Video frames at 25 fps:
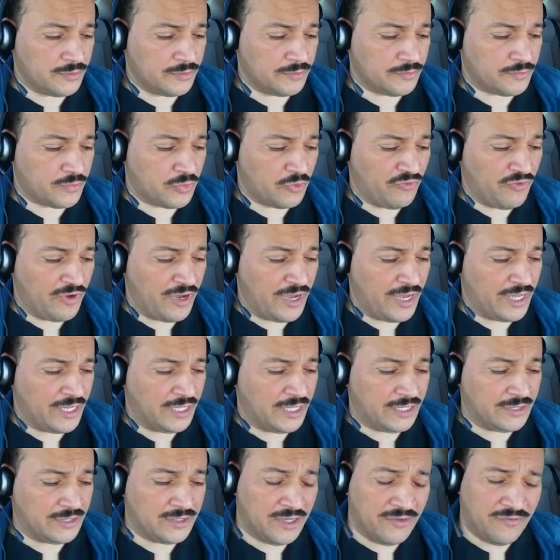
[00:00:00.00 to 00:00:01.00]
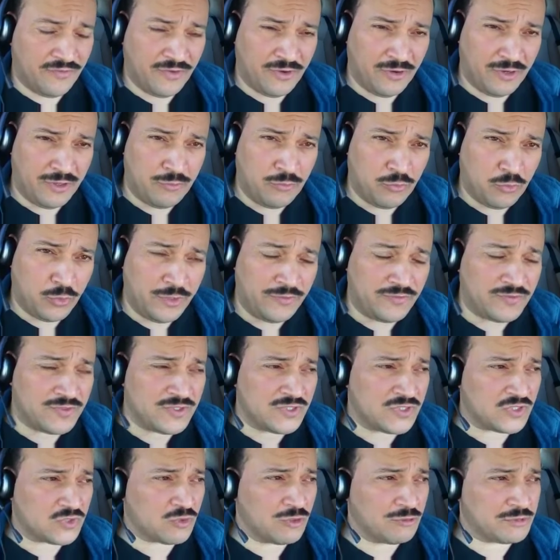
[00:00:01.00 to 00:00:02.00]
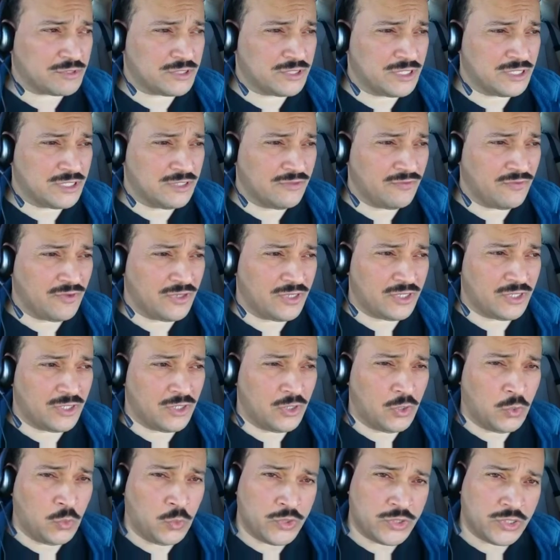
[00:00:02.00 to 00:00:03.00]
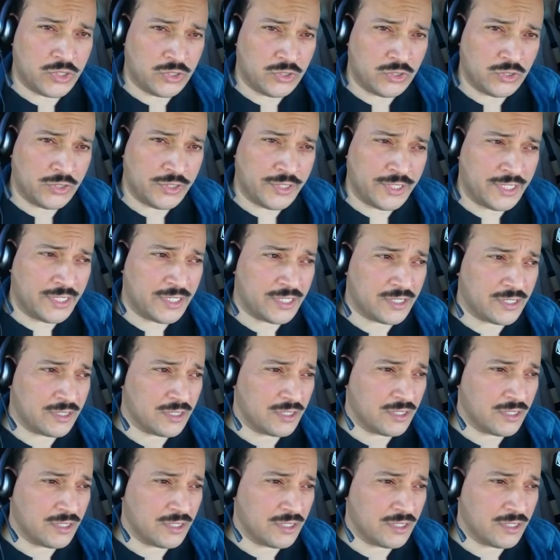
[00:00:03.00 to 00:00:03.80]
provide a very brief description in the video with a link